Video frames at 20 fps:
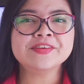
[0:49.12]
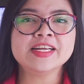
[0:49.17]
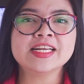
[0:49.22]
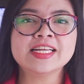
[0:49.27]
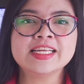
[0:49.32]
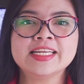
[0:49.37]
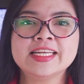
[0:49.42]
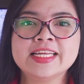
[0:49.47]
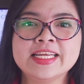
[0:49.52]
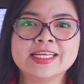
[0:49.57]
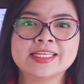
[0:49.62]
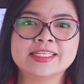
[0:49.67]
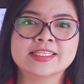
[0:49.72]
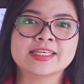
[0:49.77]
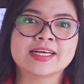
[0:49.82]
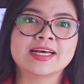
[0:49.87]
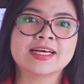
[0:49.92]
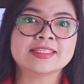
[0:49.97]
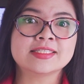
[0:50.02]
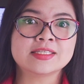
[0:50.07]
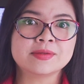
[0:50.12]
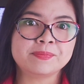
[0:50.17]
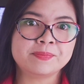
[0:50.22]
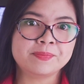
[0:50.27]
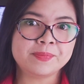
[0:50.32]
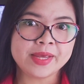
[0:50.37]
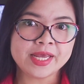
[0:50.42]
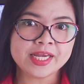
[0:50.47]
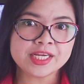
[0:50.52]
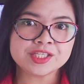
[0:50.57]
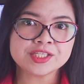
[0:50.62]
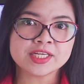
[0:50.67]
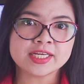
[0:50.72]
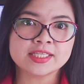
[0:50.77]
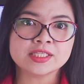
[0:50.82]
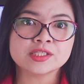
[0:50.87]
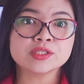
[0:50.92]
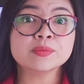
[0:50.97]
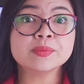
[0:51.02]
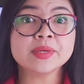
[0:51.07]
really need, as a
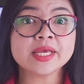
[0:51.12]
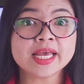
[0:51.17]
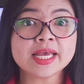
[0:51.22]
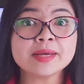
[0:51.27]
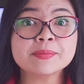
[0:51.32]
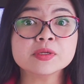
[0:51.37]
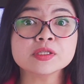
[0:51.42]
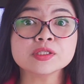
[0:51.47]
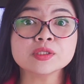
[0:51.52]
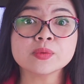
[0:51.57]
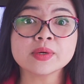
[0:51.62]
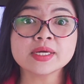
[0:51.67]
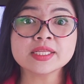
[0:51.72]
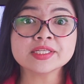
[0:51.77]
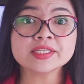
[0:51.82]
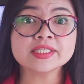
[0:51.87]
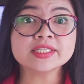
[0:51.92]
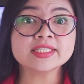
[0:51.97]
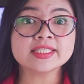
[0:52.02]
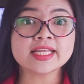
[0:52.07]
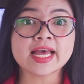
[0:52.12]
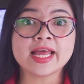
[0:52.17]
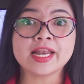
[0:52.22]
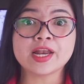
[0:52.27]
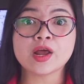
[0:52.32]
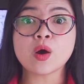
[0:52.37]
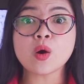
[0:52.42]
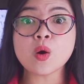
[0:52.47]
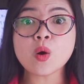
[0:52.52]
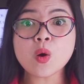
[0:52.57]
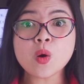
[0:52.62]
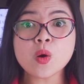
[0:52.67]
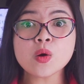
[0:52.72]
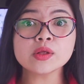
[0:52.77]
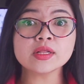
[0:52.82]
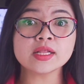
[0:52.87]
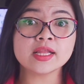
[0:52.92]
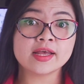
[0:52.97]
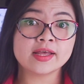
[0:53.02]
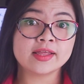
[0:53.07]
patient, to be able to understand
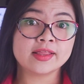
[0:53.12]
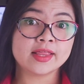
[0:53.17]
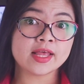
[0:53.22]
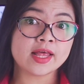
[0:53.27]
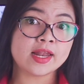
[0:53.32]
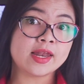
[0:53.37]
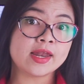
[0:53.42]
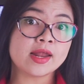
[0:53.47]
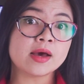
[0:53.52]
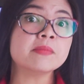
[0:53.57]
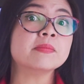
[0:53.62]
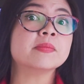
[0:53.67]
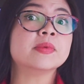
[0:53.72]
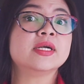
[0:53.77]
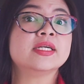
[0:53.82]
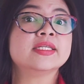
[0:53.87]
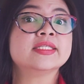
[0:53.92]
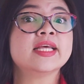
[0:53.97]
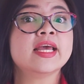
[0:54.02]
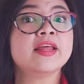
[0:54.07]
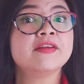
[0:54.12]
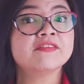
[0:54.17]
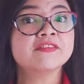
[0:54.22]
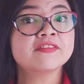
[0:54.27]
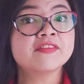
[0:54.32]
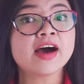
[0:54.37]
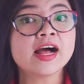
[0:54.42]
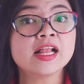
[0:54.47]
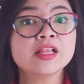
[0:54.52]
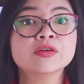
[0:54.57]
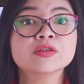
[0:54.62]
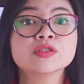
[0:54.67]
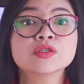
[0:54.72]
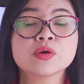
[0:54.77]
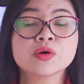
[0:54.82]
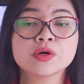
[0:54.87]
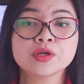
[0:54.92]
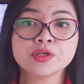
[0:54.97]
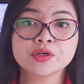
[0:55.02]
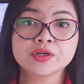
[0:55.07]
all the numbers and values
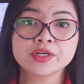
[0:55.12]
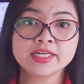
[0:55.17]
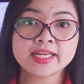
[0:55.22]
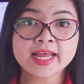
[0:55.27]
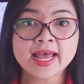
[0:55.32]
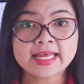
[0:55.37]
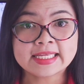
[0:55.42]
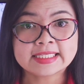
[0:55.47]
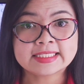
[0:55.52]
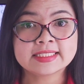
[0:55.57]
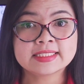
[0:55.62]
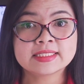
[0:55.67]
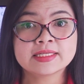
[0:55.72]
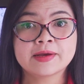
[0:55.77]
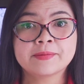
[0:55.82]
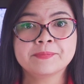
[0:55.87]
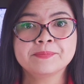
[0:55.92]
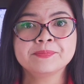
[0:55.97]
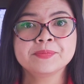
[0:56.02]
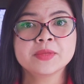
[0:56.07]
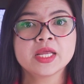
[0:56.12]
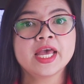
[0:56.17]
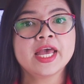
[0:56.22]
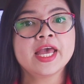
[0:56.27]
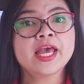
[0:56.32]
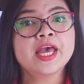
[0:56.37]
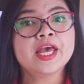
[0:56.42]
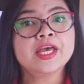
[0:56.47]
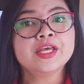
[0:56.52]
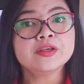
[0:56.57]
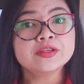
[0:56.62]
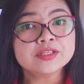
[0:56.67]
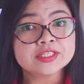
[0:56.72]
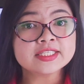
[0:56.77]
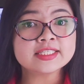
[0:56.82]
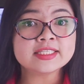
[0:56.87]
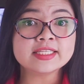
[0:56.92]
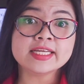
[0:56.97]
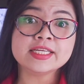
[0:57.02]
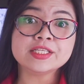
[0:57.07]
on your test. You
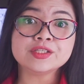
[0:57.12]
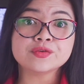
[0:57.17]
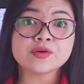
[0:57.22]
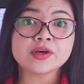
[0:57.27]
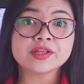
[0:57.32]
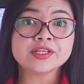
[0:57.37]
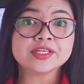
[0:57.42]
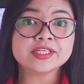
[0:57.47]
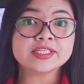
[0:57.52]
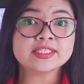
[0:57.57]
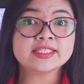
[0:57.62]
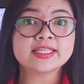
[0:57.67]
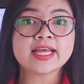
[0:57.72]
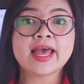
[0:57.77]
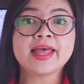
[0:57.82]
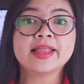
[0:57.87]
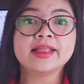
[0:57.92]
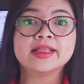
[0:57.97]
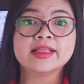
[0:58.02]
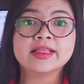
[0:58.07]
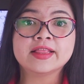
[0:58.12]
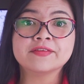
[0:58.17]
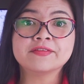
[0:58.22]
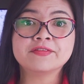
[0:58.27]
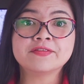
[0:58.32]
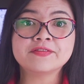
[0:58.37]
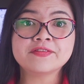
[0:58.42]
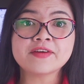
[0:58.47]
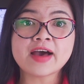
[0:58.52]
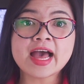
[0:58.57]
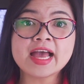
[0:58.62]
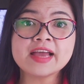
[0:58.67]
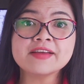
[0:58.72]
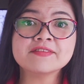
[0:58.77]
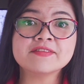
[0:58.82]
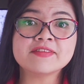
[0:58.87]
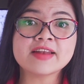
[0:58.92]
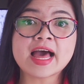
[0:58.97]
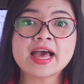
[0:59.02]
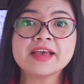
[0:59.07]
just need to understand the
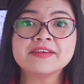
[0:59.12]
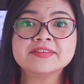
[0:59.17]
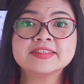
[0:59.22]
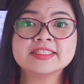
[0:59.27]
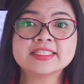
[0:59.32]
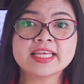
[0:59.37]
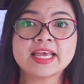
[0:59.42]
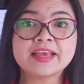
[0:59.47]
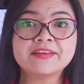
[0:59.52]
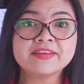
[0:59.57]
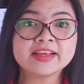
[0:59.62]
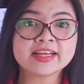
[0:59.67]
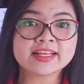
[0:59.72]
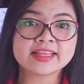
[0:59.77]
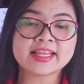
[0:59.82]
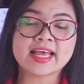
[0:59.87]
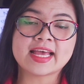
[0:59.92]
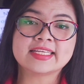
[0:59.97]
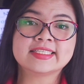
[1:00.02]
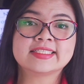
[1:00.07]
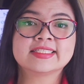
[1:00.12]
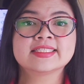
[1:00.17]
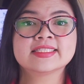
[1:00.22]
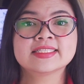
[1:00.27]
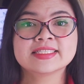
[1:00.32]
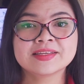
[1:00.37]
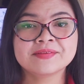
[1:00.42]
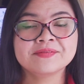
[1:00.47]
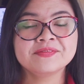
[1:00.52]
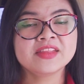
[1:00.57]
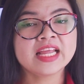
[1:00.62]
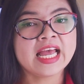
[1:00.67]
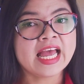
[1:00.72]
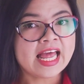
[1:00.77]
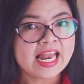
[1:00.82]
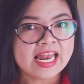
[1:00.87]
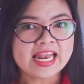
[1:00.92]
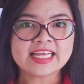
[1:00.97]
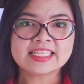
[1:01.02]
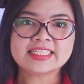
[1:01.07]
five life saving tests.
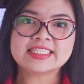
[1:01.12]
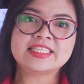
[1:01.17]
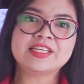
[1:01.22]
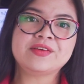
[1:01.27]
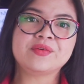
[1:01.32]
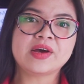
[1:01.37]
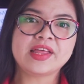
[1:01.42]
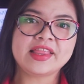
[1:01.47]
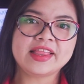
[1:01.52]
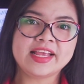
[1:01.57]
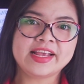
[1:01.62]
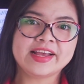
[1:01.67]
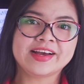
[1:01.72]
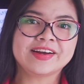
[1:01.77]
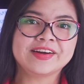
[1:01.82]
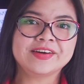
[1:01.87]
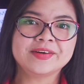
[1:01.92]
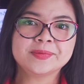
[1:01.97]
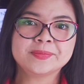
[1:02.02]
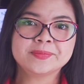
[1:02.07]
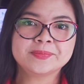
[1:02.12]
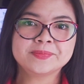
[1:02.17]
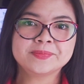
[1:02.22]
Let's see what they are.